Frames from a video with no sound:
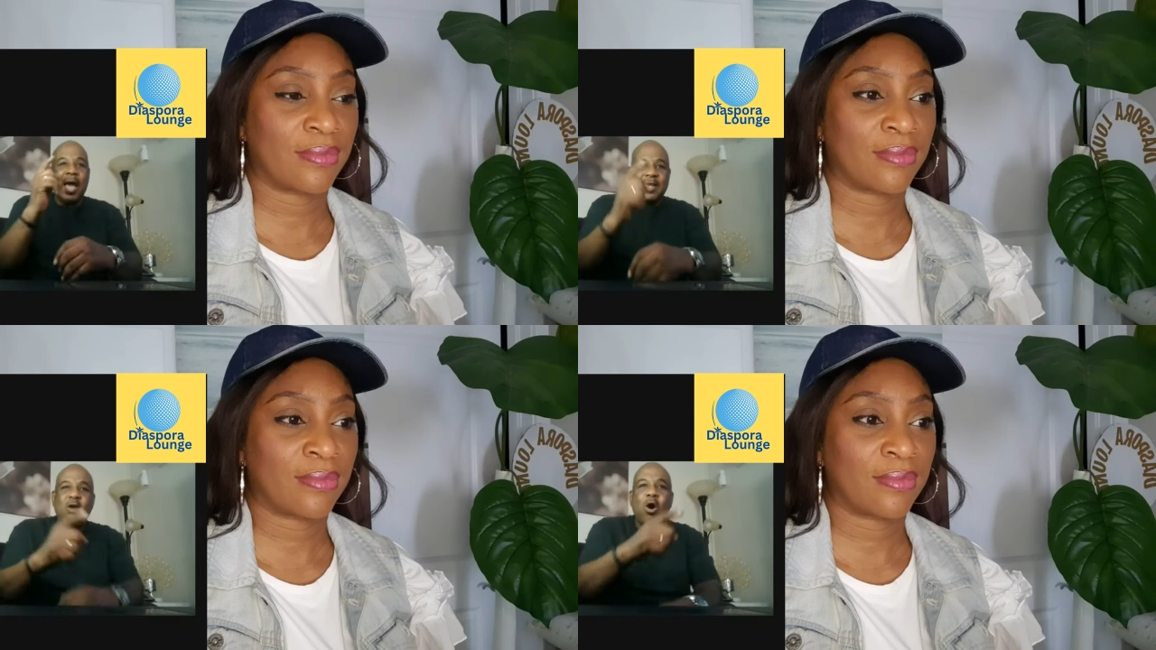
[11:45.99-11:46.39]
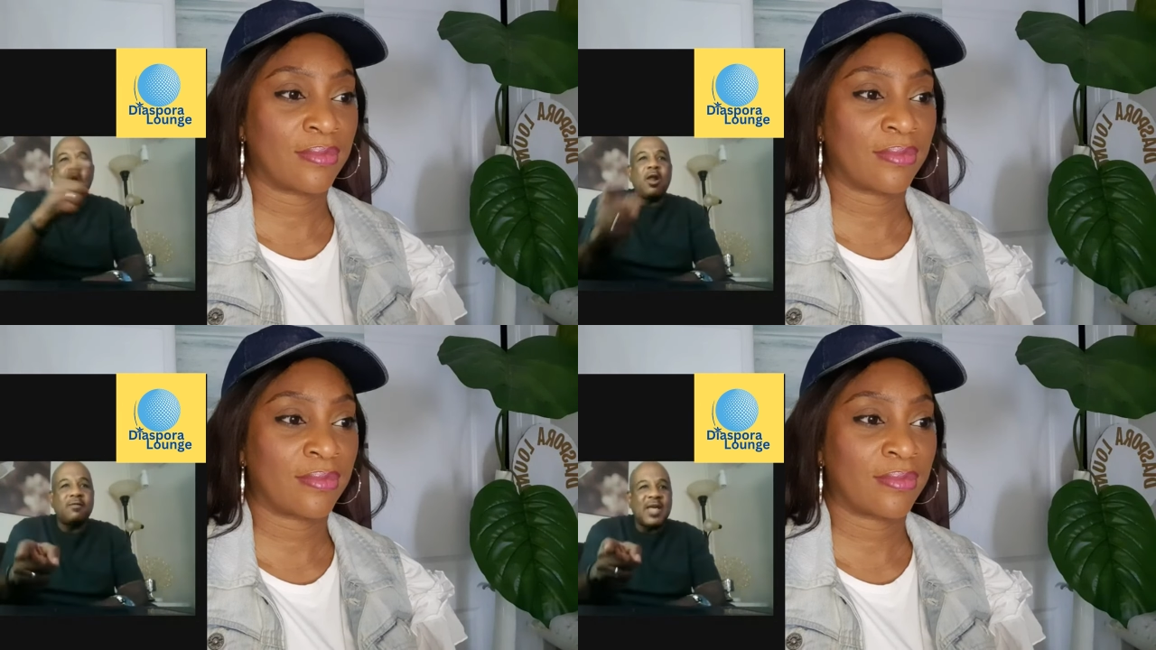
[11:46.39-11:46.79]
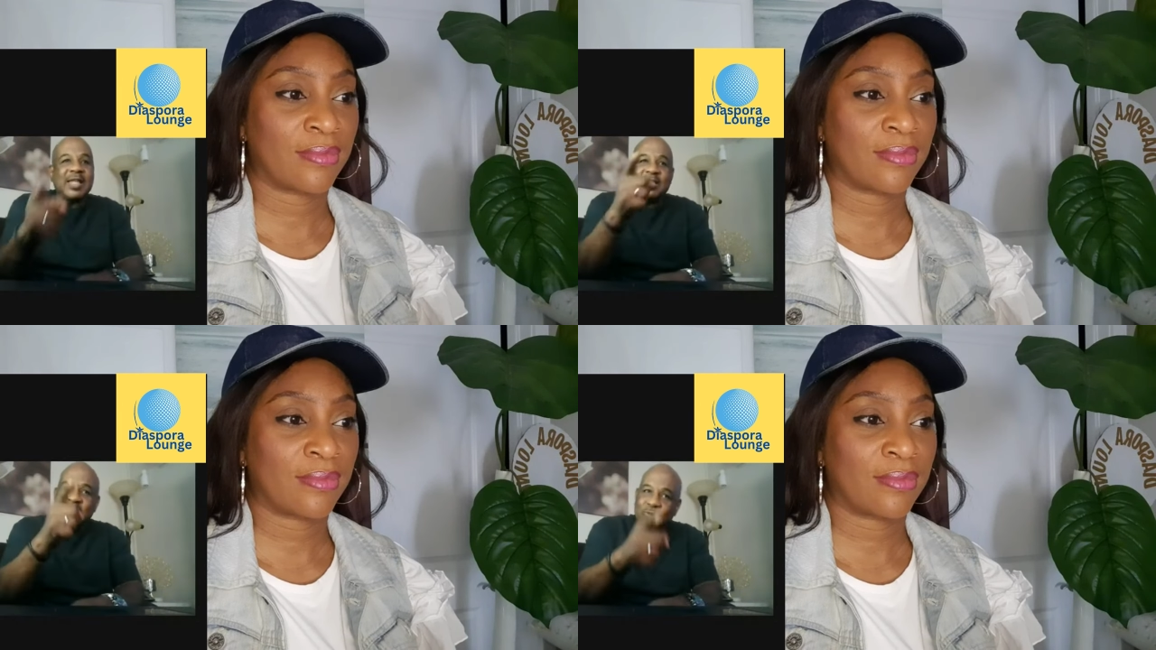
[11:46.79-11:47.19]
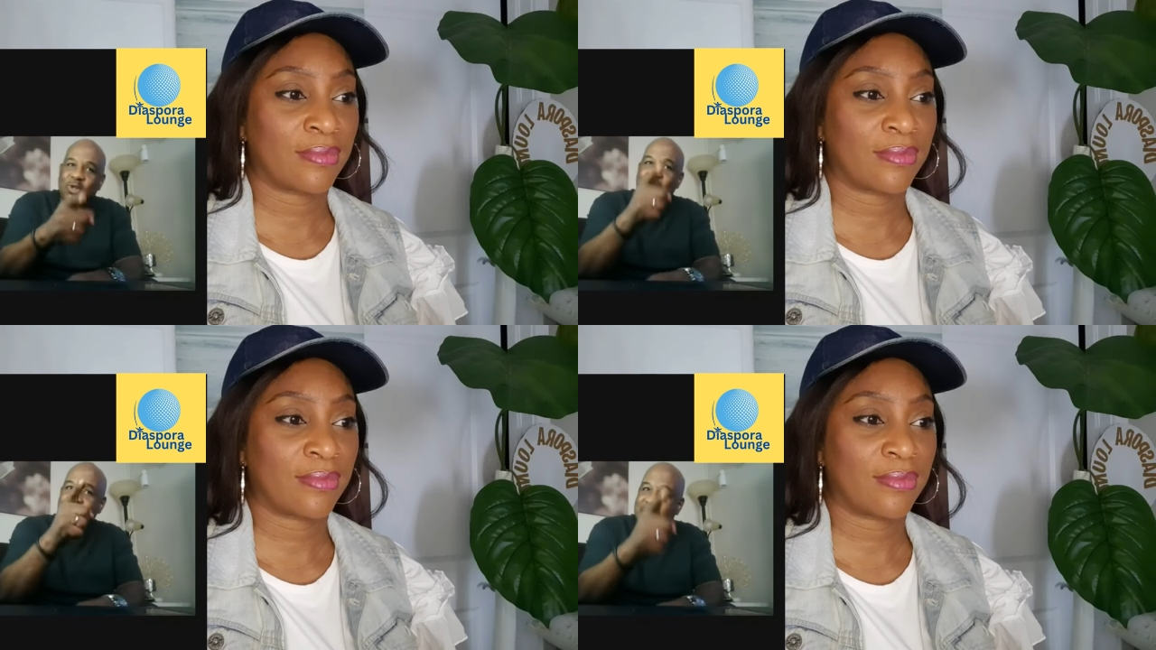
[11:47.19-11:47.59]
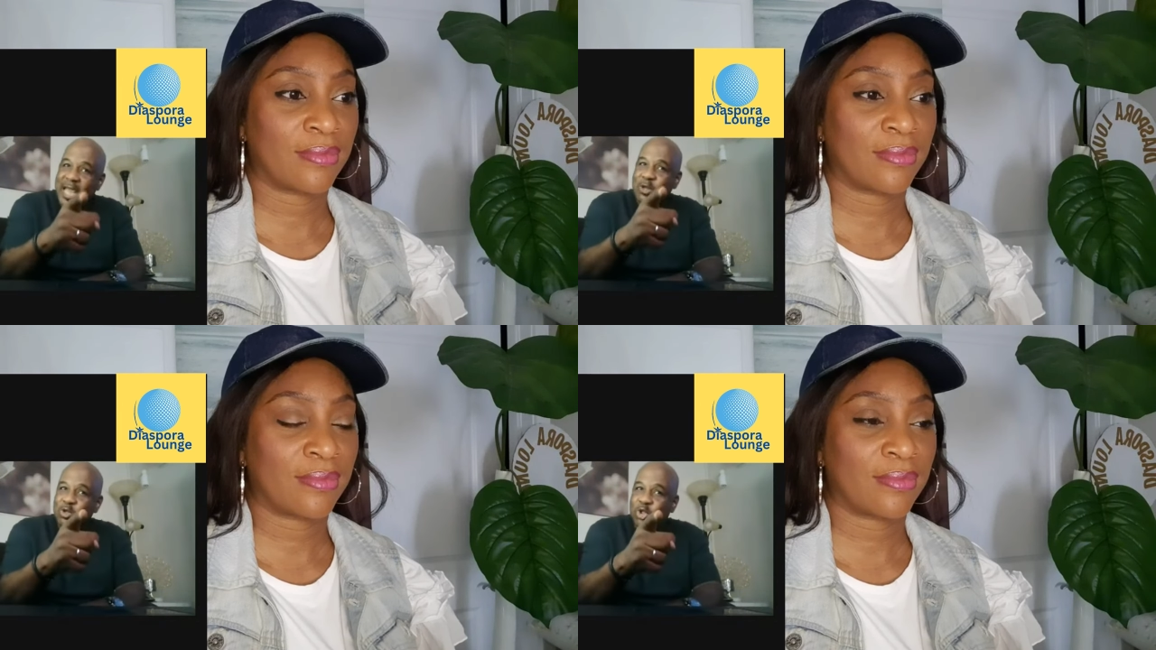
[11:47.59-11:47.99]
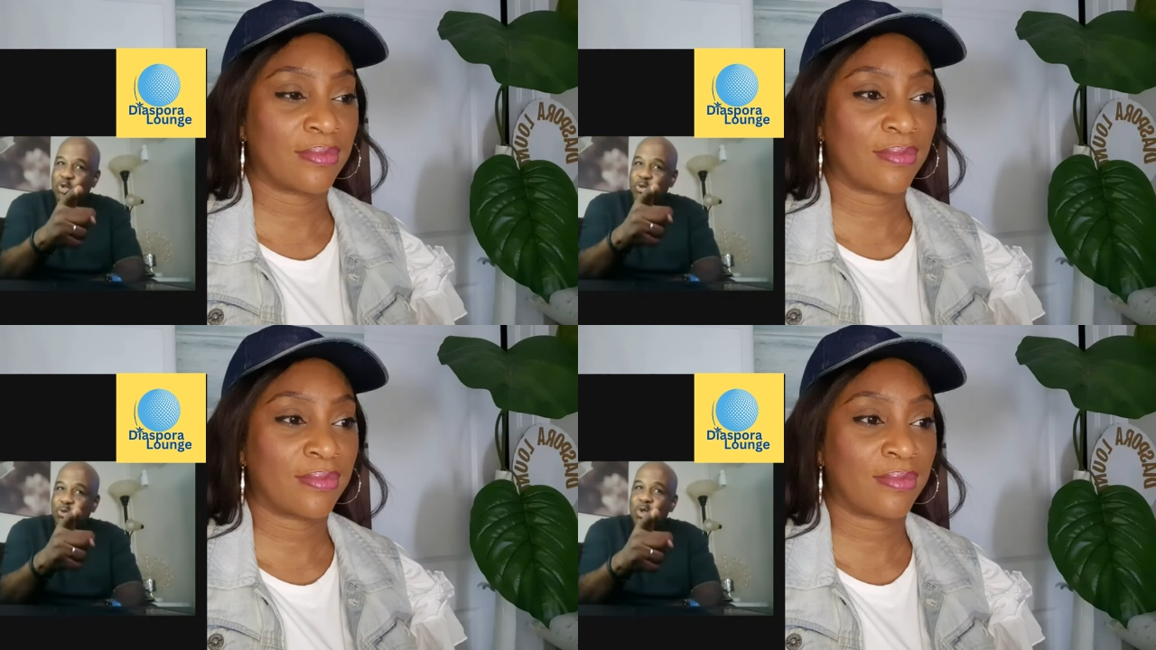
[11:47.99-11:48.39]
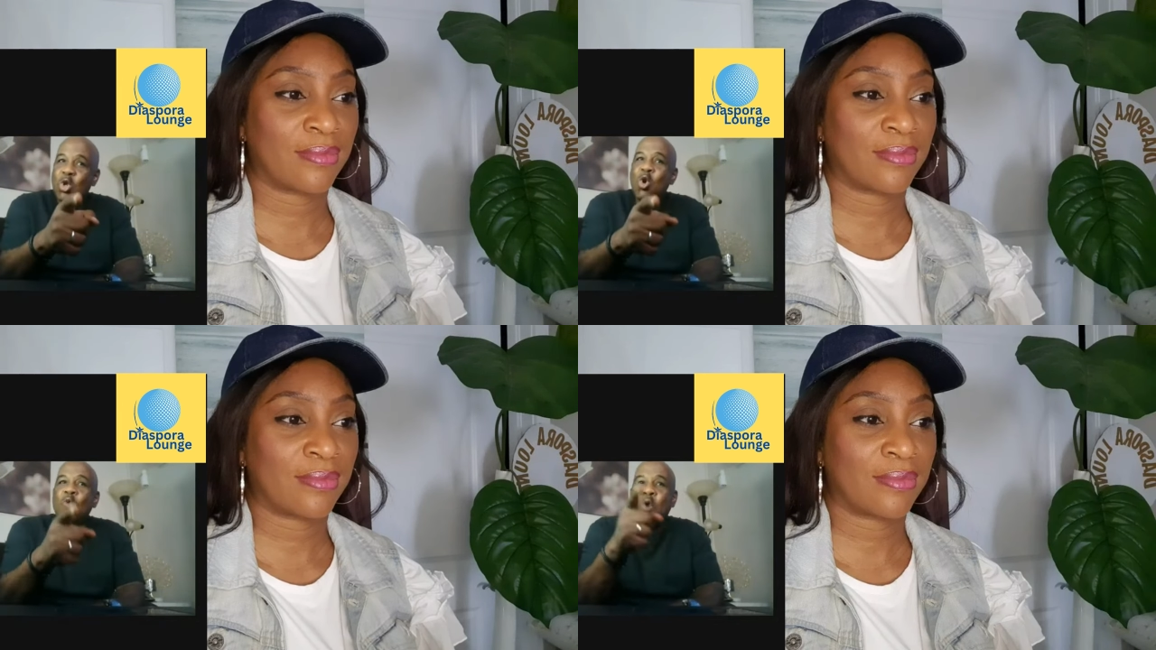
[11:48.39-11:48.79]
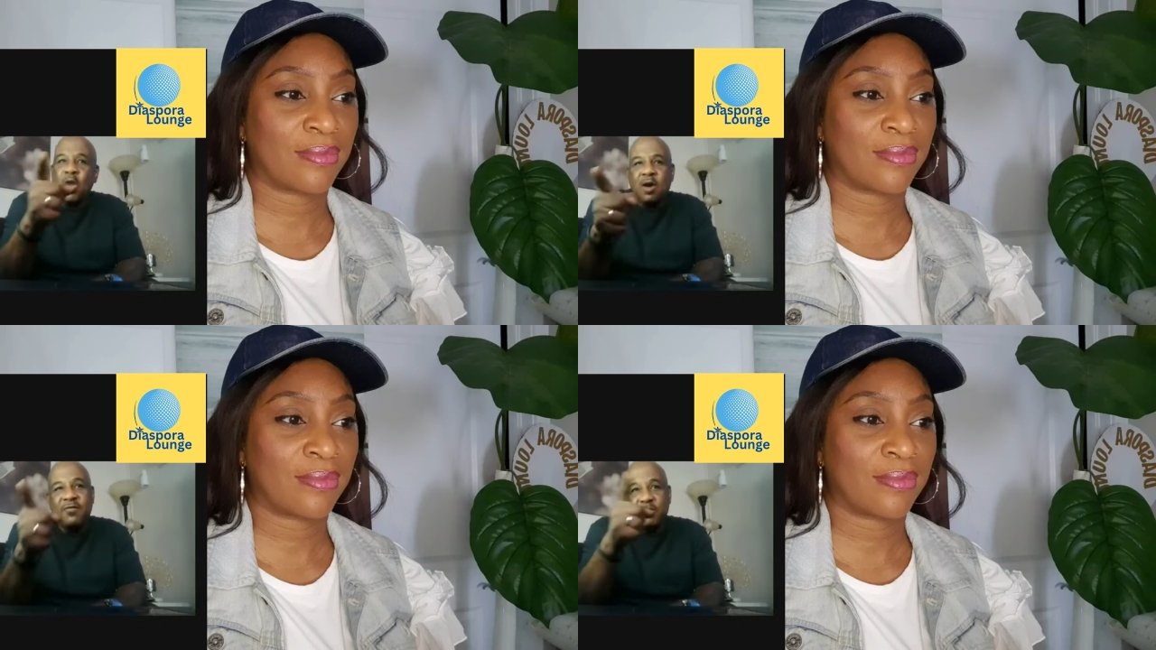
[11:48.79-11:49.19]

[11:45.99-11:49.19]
Speaker 1: And all of that, let me tell you the truth. One